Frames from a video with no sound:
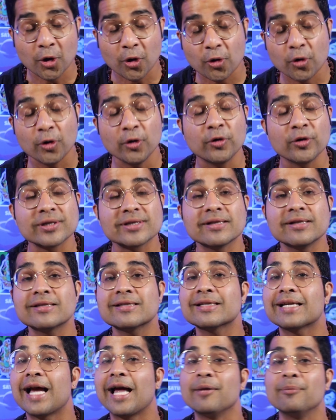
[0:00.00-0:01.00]
good
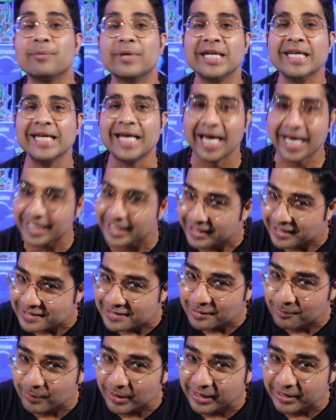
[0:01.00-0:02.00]
results can be
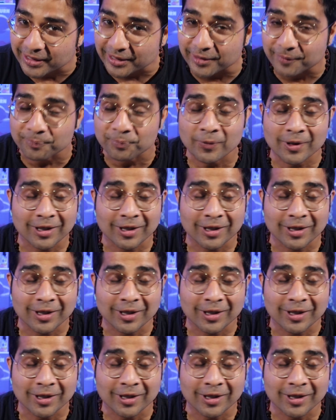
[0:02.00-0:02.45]
anticipated.